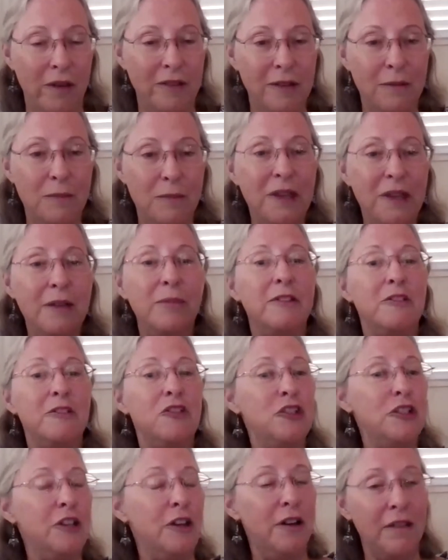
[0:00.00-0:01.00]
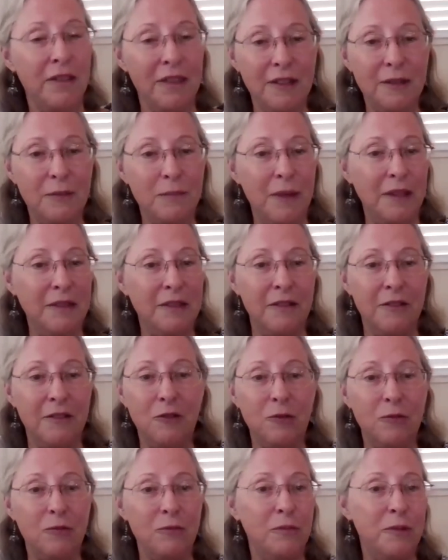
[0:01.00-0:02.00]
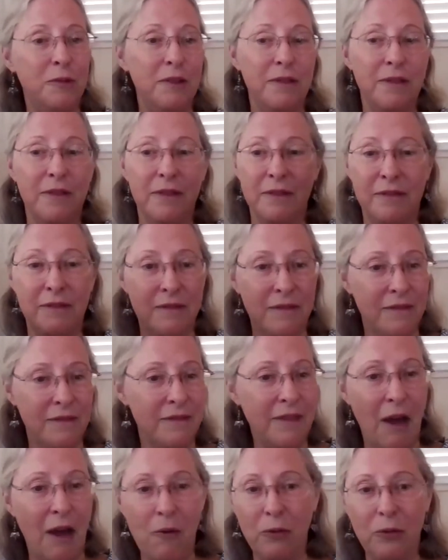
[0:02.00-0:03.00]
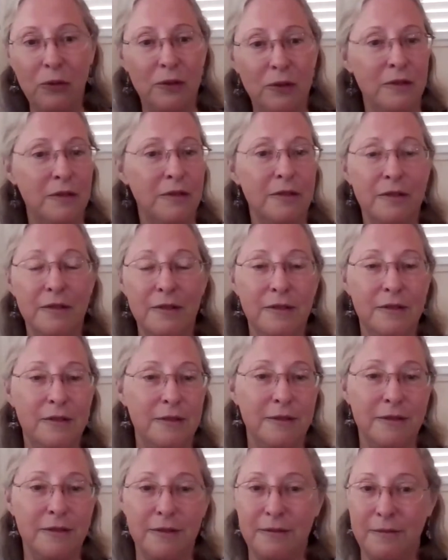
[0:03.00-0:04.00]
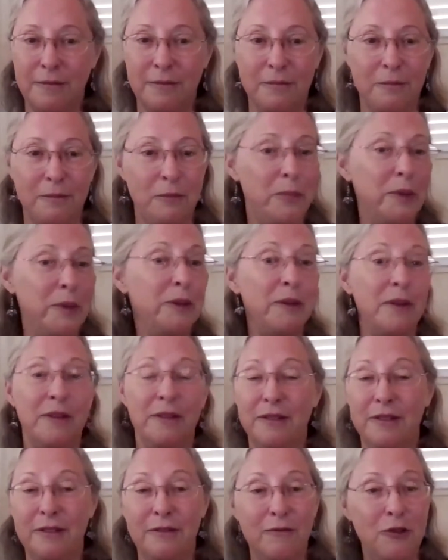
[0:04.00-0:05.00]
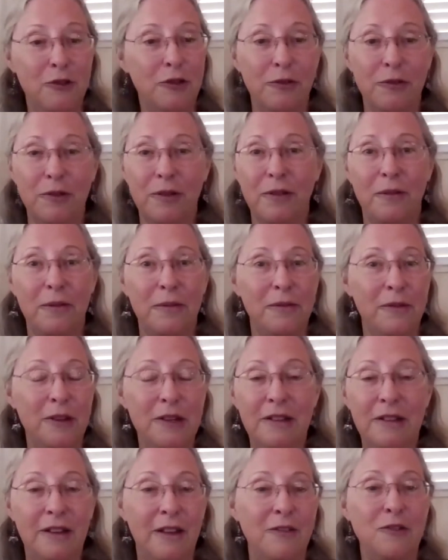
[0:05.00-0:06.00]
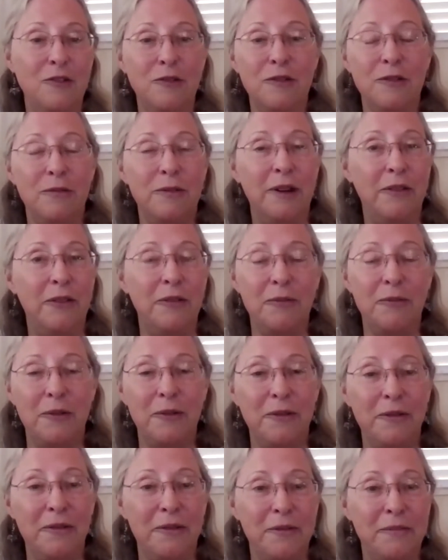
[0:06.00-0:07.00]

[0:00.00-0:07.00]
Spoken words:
to be able to share this message with thousands, billions of children or teenagers around the world.